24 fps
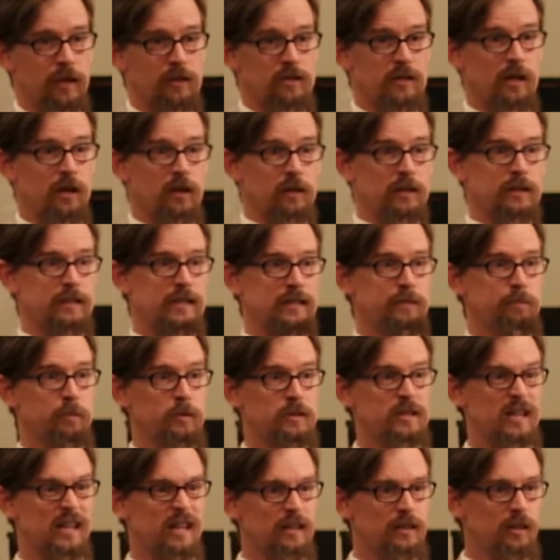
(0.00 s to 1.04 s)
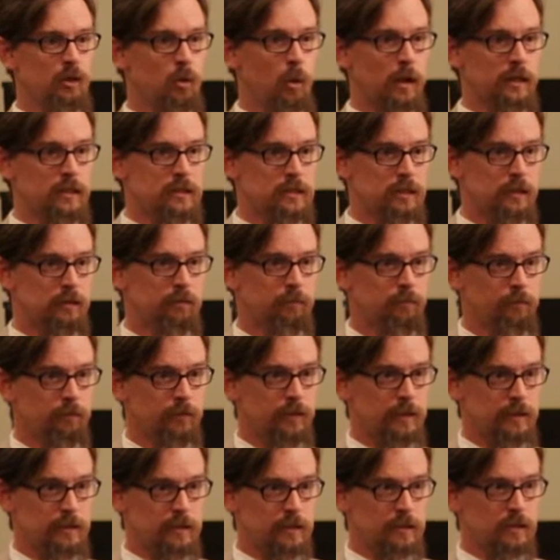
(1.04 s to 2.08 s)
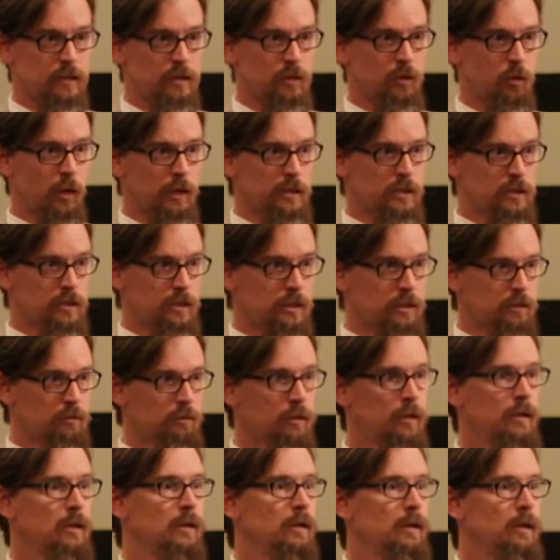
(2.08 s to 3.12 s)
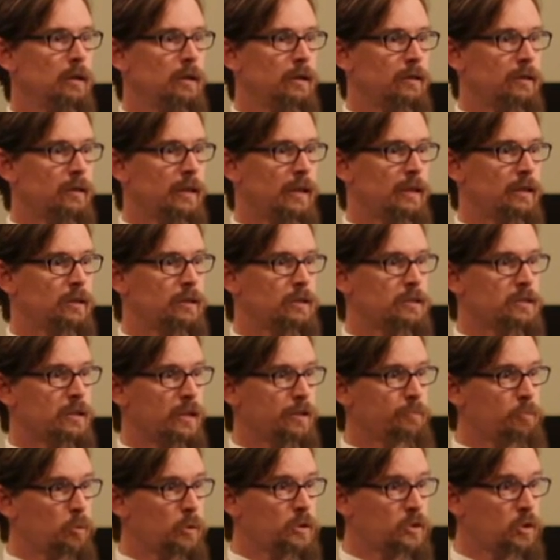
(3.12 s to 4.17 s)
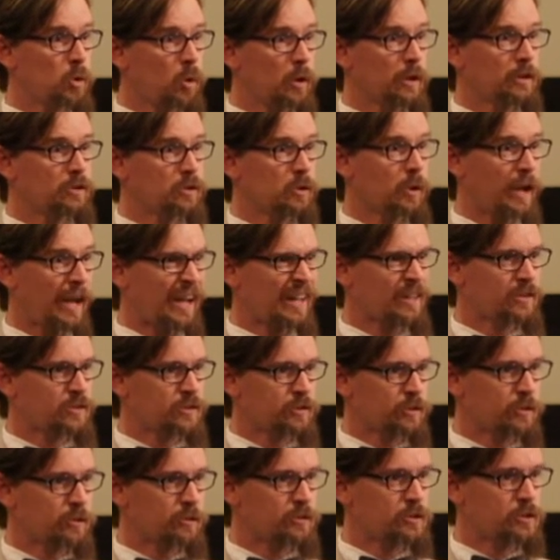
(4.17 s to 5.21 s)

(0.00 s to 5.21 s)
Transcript: now Socrates has presented the question. This is the question that the slave boy is going to answer